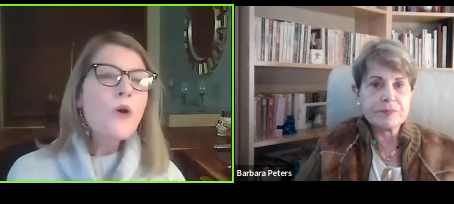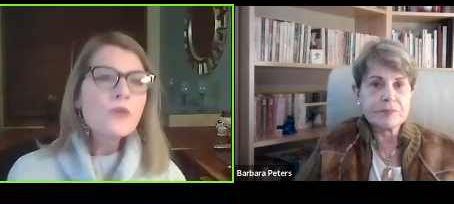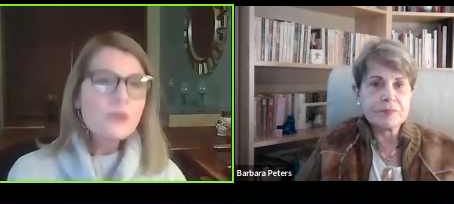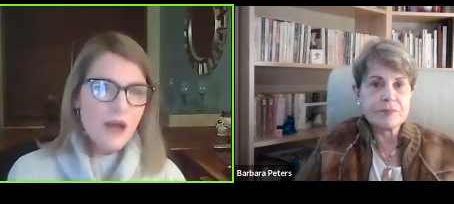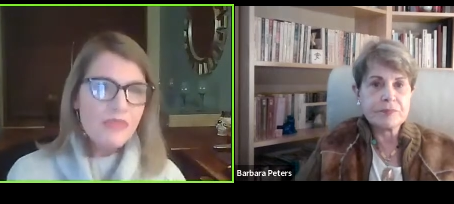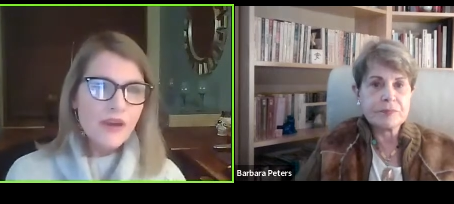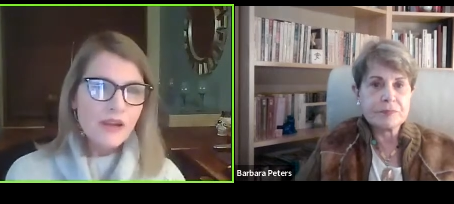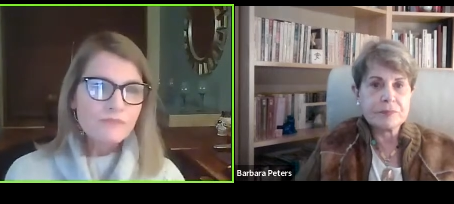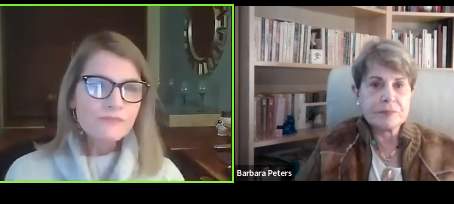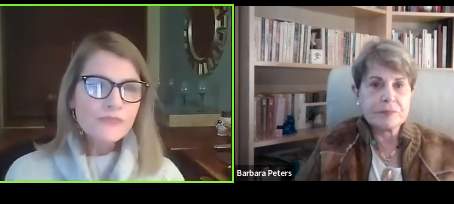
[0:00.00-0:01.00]
Speaker 1: nothing
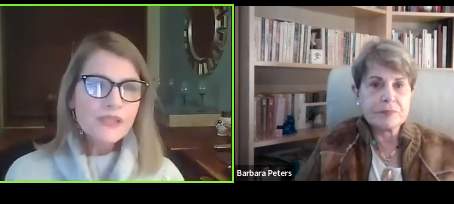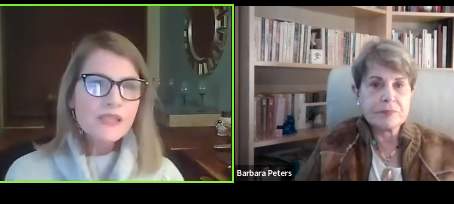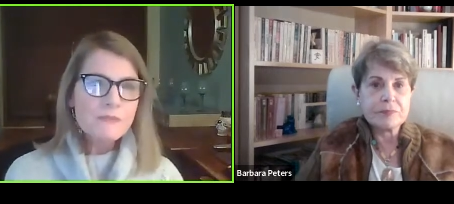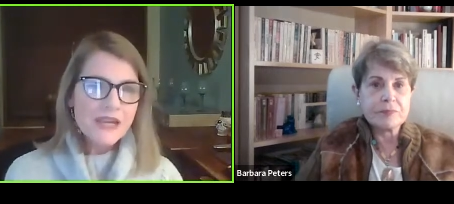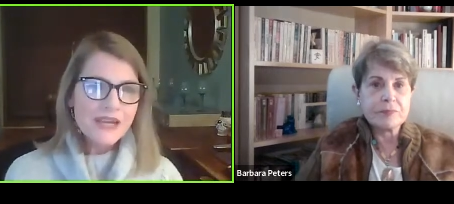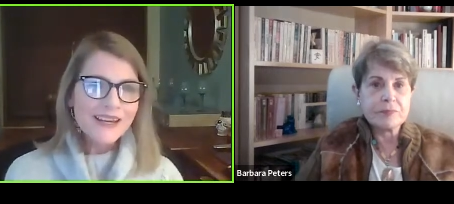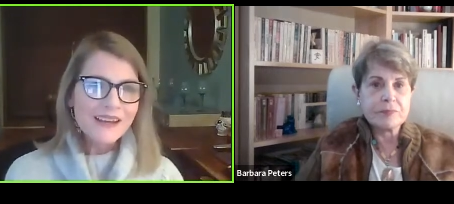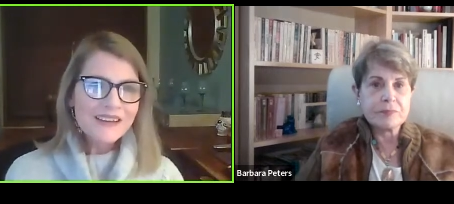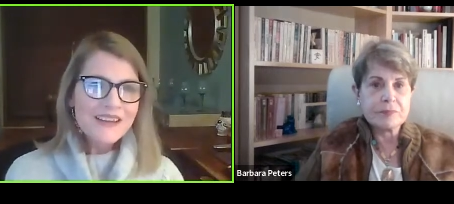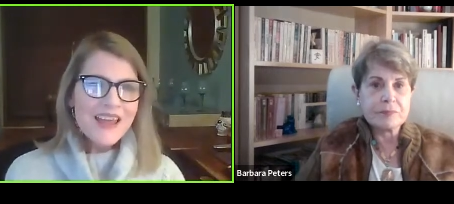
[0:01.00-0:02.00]
in the beginning.
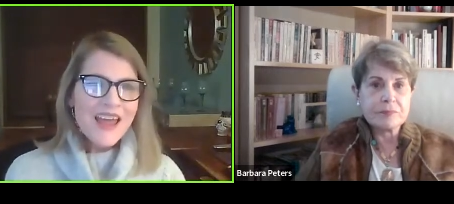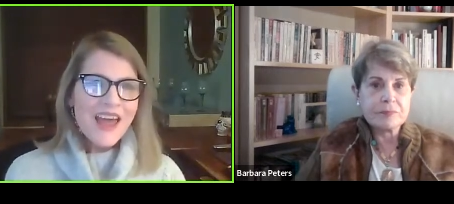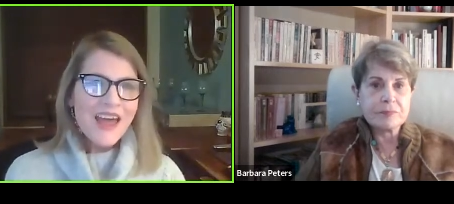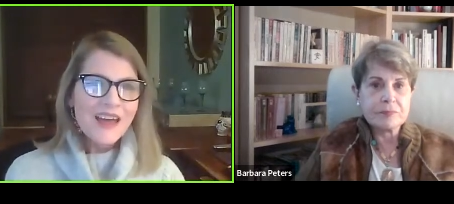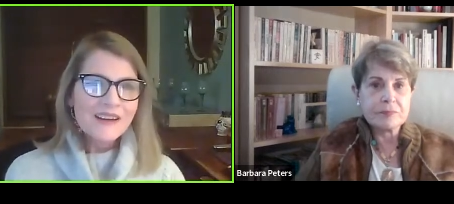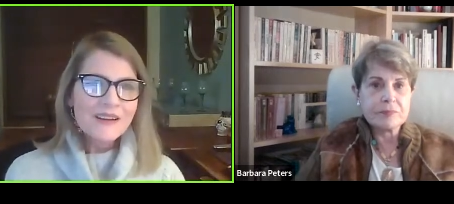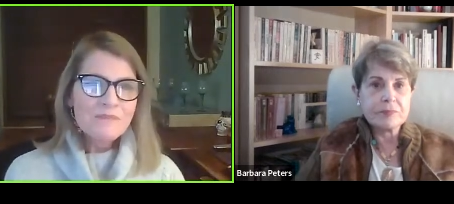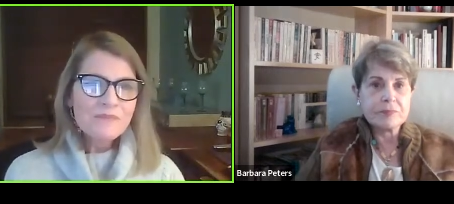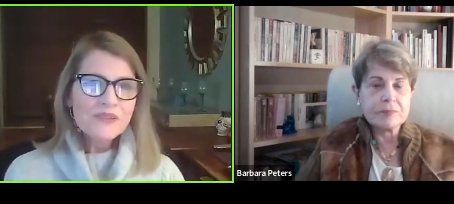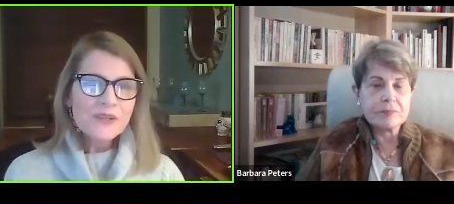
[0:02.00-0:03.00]
And
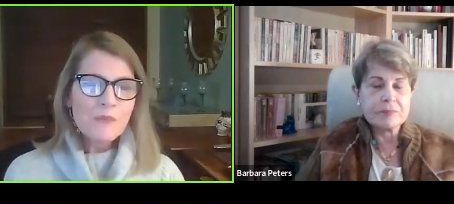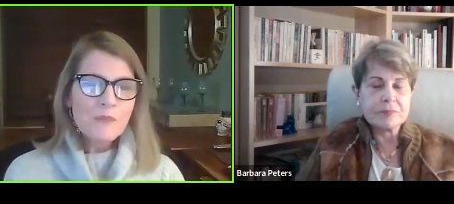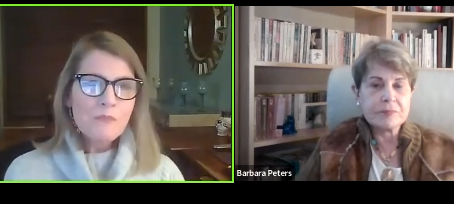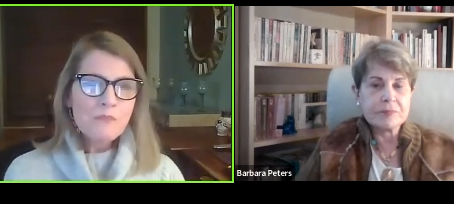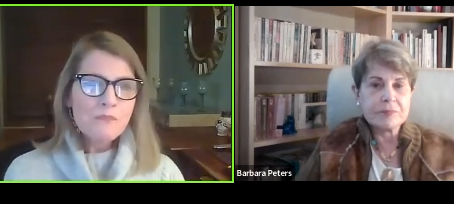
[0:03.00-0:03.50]
you know,